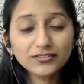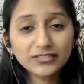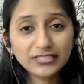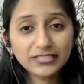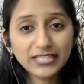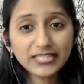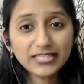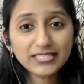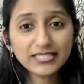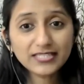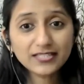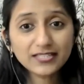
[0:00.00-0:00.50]

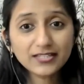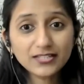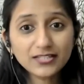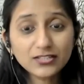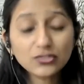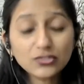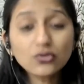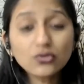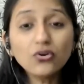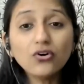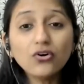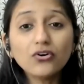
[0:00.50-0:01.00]
Yes,
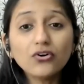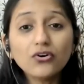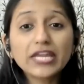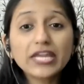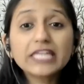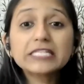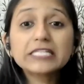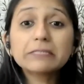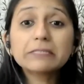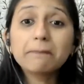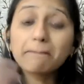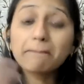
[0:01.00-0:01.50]
so
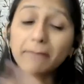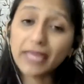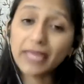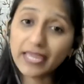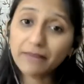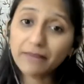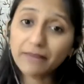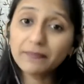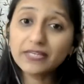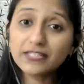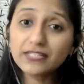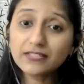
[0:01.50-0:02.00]
it
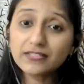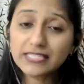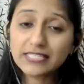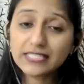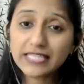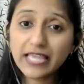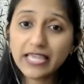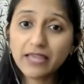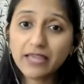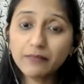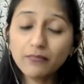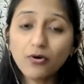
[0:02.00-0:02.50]
may be
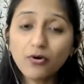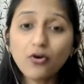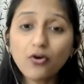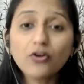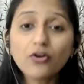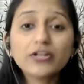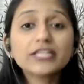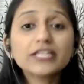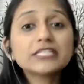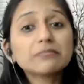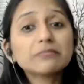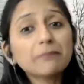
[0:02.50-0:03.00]
same
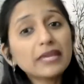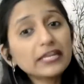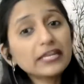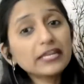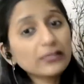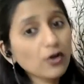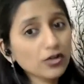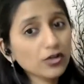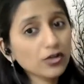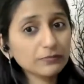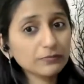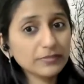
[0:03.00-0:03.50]
or it may
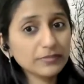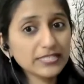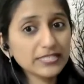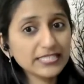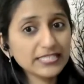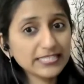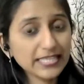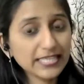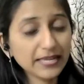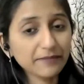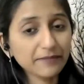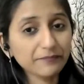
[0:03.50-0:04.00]
not be
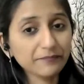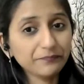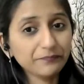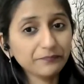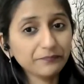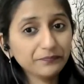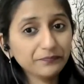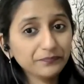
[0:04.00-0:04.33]
same.